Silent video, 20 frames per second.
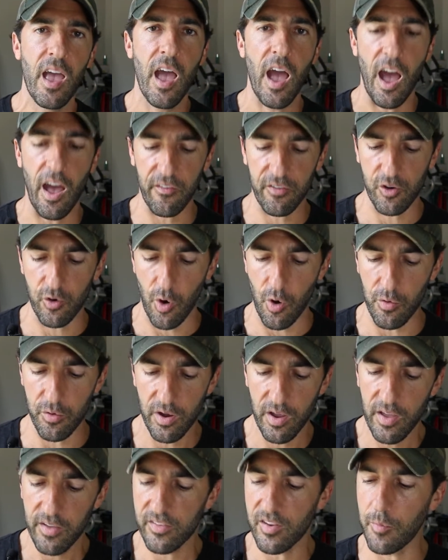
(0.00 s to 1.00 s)
have grown
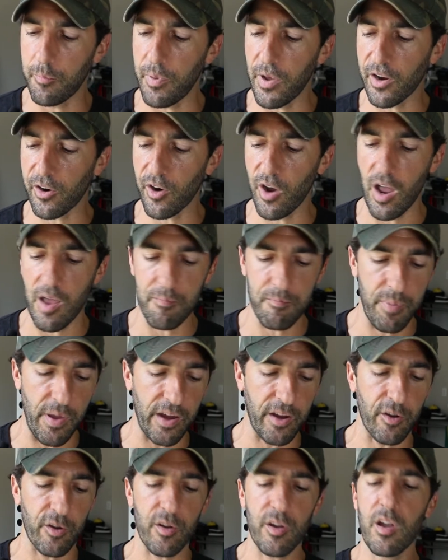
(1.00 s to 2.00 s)
to bigger and
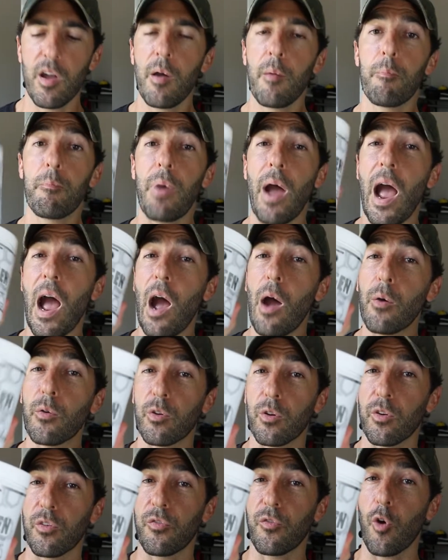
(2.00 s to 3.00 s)
bigger
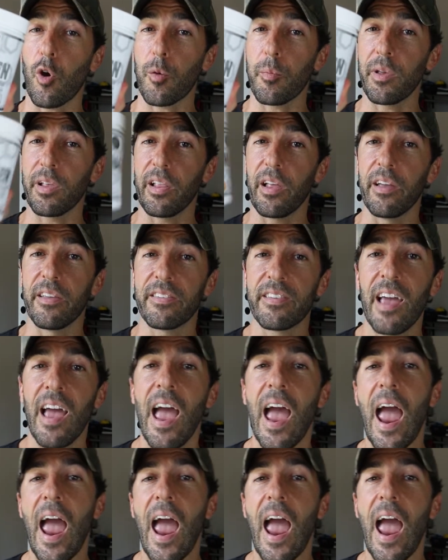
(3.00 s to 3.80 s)
powdered formulas.